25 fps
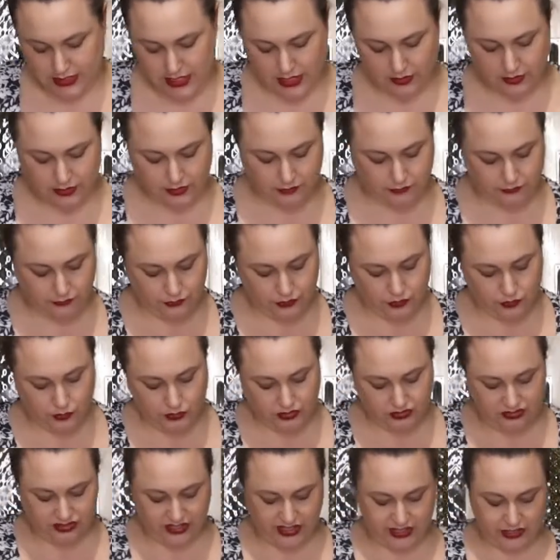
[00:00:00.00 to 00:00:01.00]
Now, if
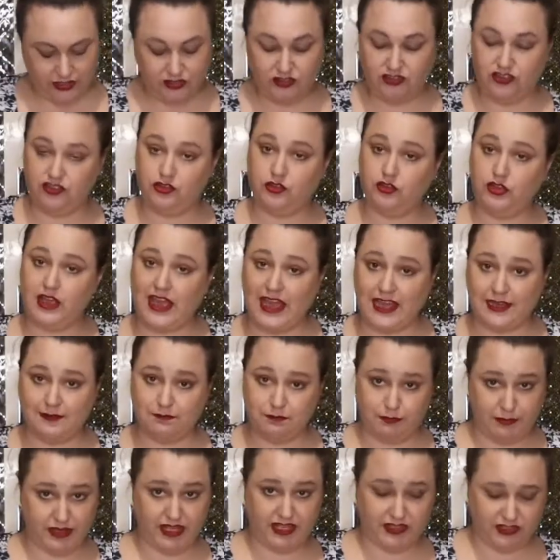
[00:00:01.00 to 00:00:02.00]
you intend to
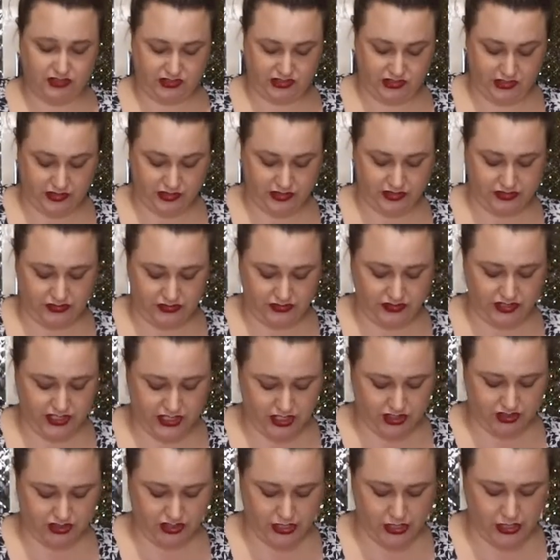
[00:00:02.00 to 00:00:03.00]
add meat to this
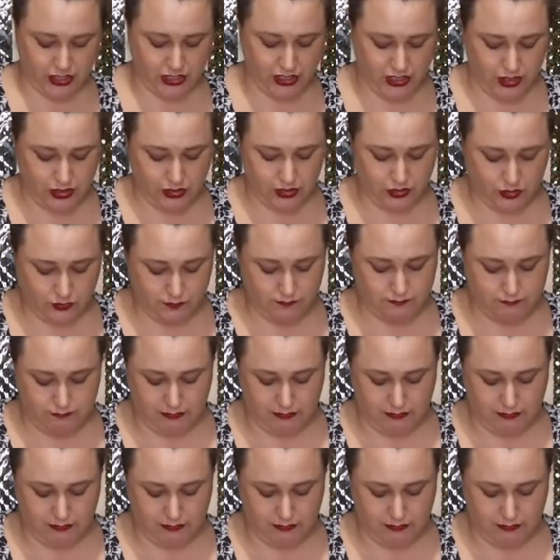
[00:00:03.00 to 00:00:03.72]
dish, you